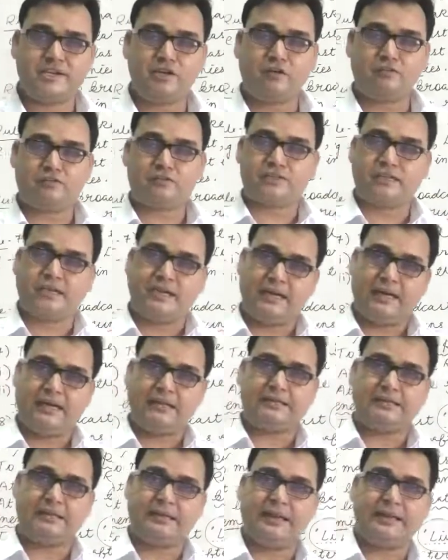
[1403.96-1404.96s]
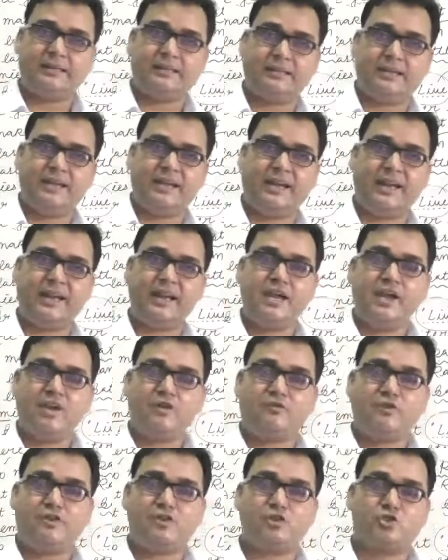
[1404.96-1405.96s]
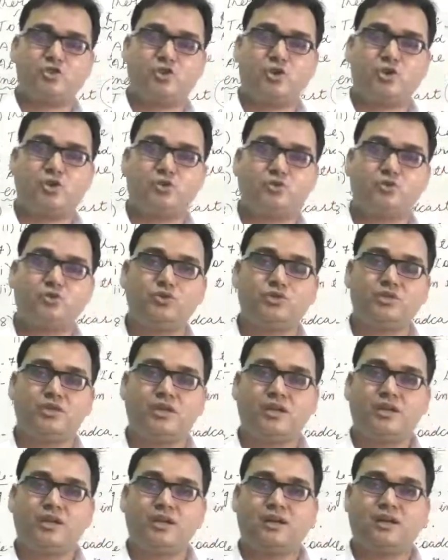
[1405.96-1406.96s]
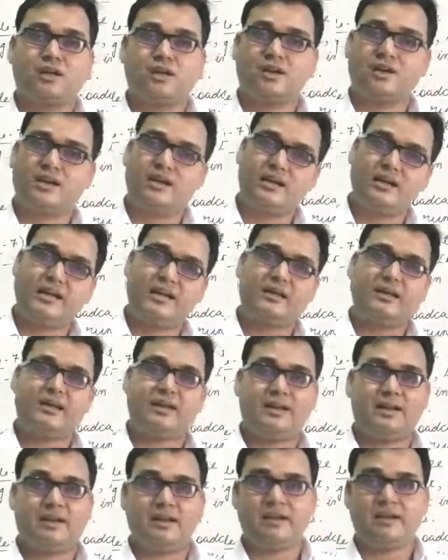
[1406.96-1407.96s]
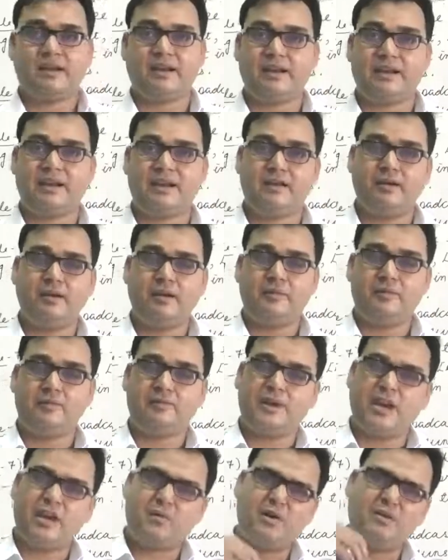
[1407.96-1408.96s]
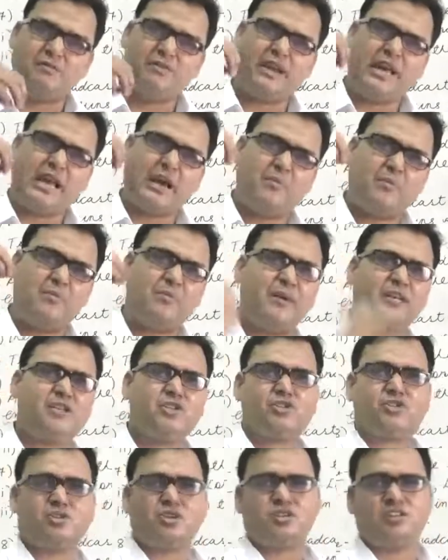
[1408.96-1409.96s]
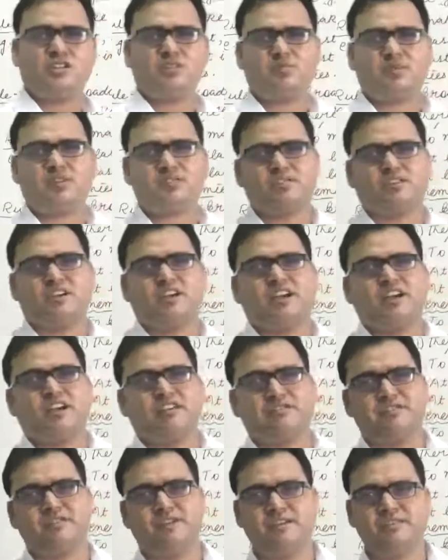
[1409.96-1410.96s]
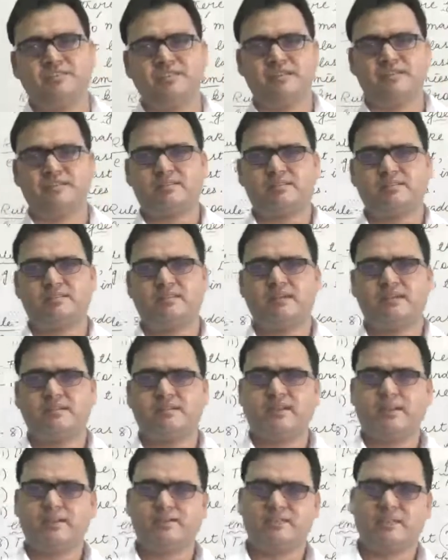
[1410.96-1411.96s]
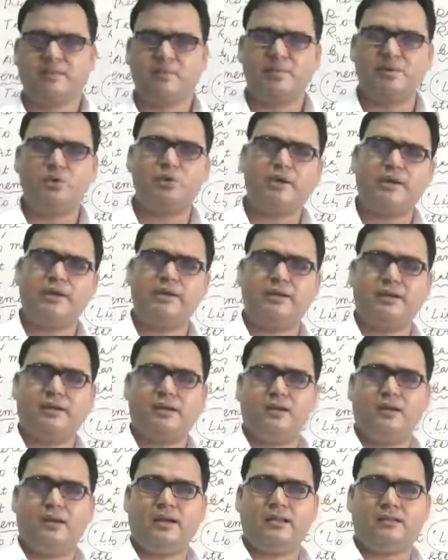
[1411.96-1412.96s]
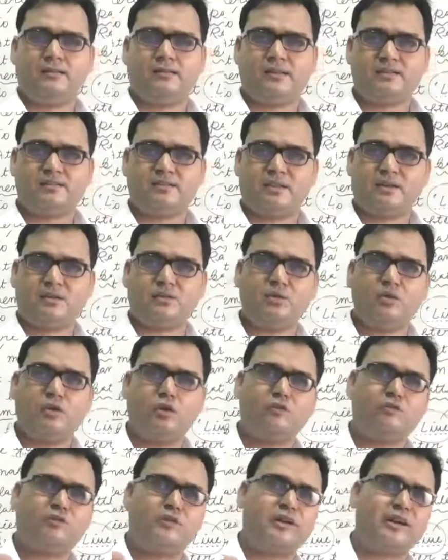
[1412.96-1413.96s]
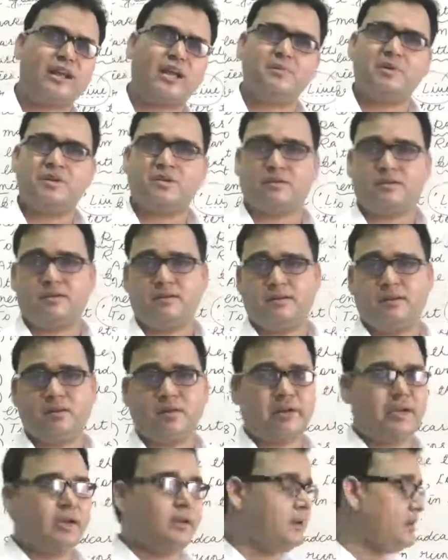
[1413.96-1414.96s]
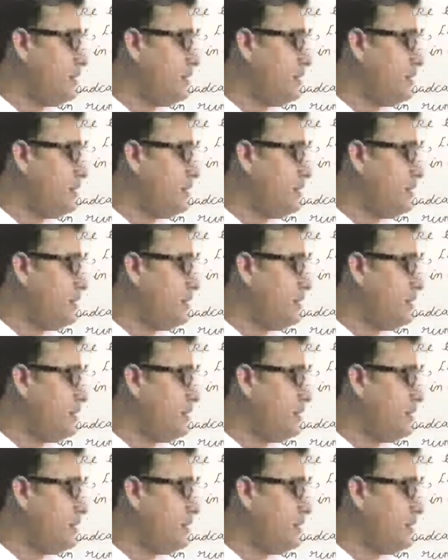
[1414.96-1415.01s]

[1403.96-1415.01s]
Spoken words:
of ta hai te hai ti hai, we should use raha hai, rahe, rahe. Maybe we have mentioned the present indefinite tense. That's the beauty and that's the rule of grammar. Okay,